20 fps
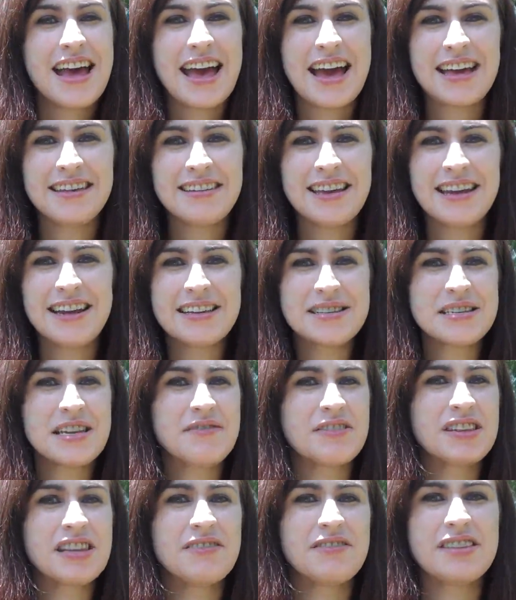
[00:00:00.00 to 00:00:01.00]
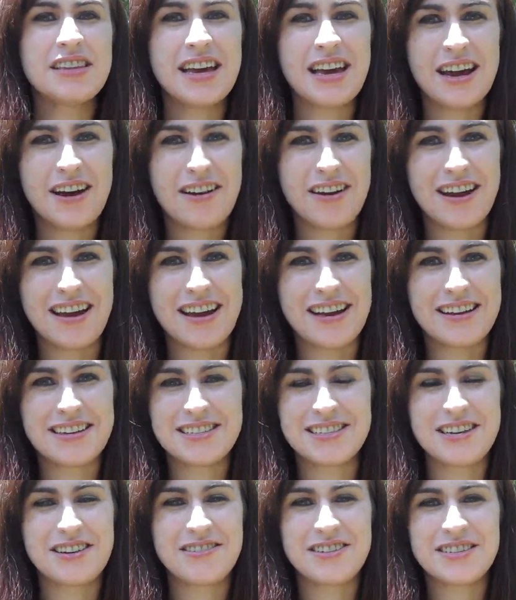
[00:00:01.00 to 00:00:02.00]
and he doesn't even live in the area,
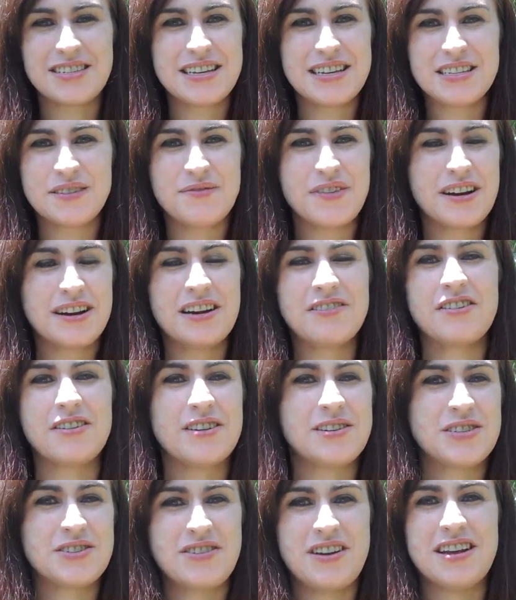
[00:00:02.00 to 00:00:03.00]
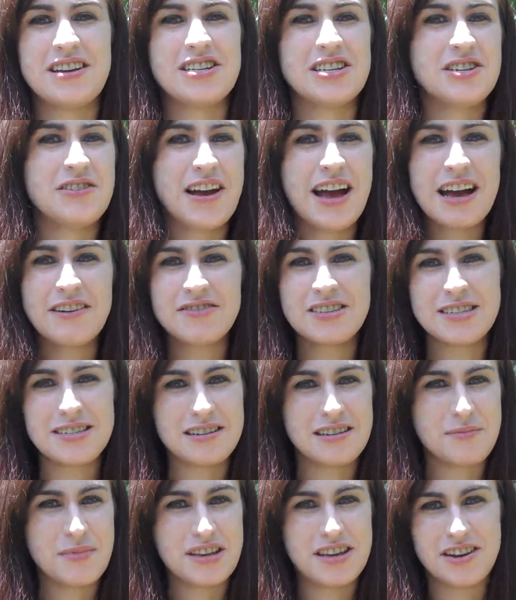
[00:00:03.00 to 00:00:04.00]
so it's very, very strange, and you haven't
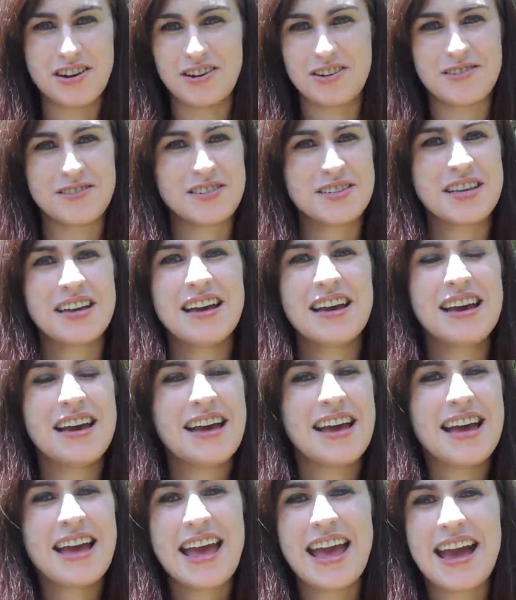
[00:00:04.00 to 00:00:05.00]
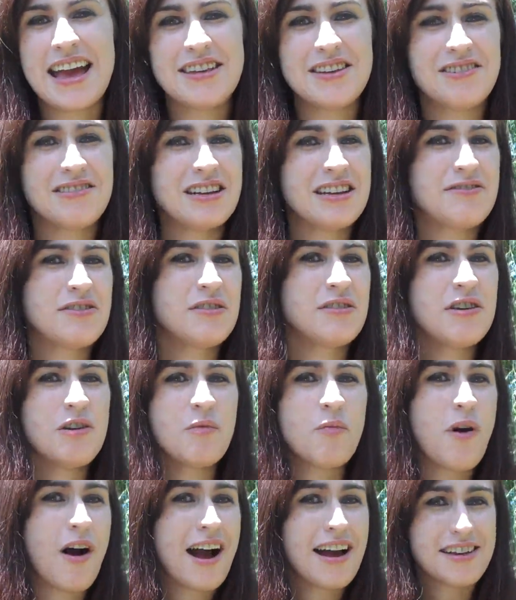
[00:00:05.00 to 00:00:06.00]
seen him in years, and you don't even know
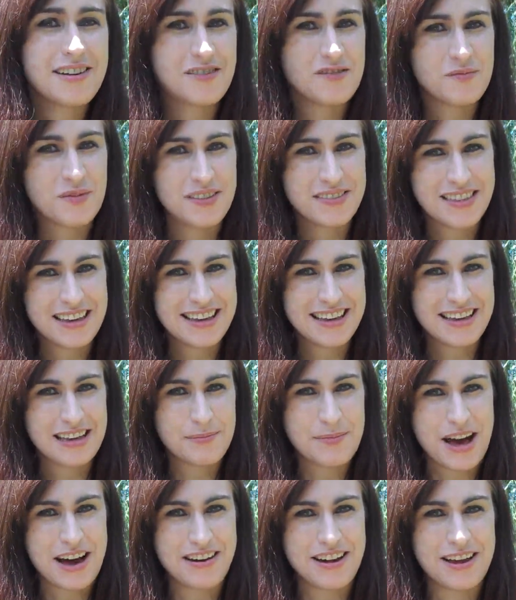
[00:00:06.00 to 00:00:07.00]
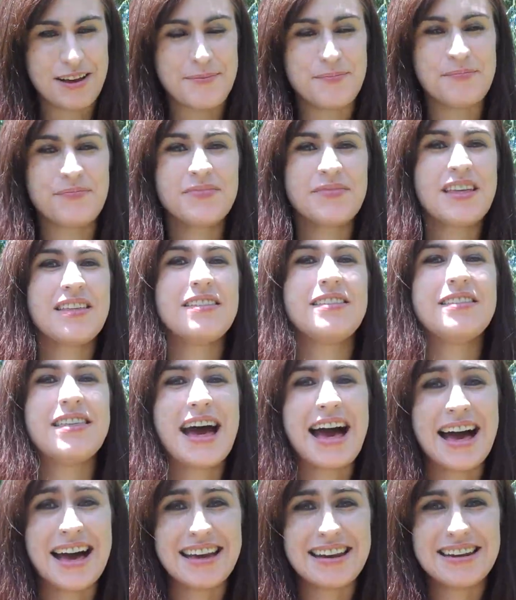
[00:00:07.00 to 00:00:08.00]
why you've been thinking about him.
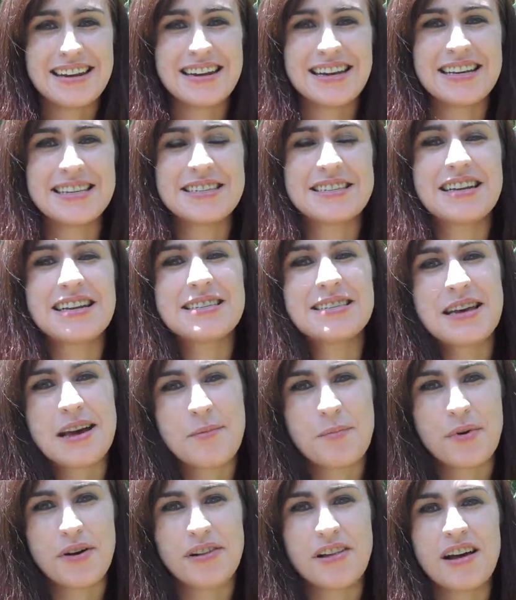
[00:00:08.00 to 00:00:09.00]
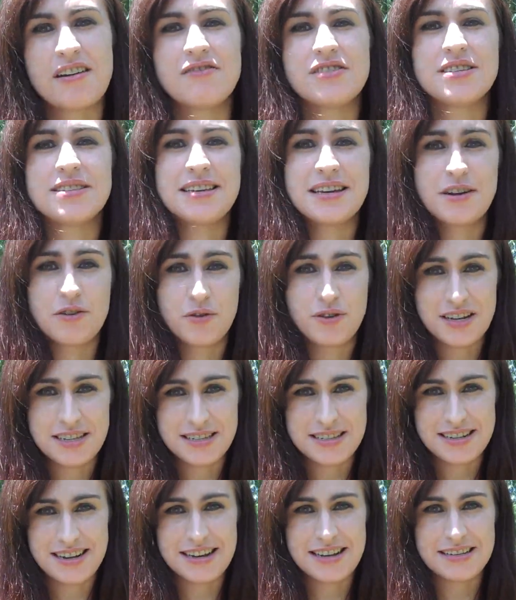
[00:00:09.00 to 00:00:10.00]
That is an example of a
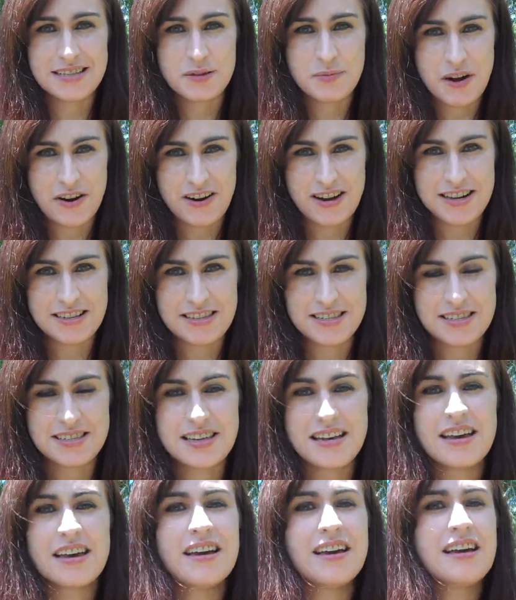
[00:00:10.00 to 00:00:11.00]
synchronicity experience.